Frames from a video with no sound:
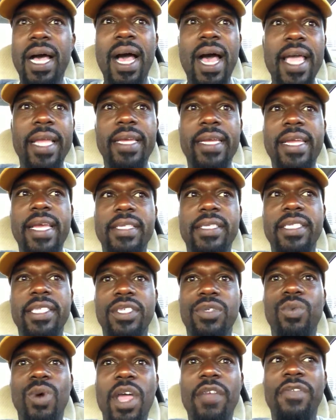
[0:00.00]
I connect to
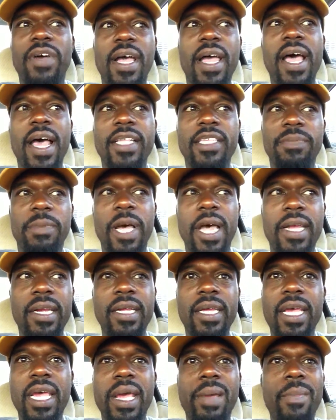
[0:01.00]
this Wi-Fi hotspot,
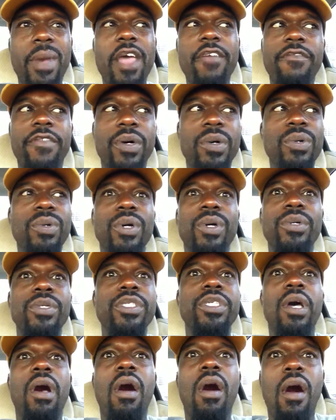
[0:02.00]
and my phone
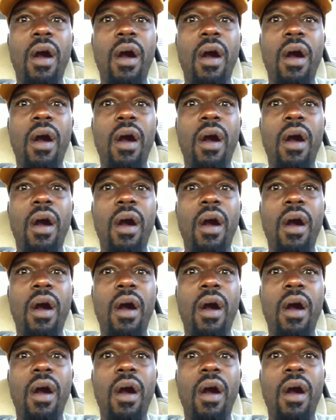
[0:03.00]
goes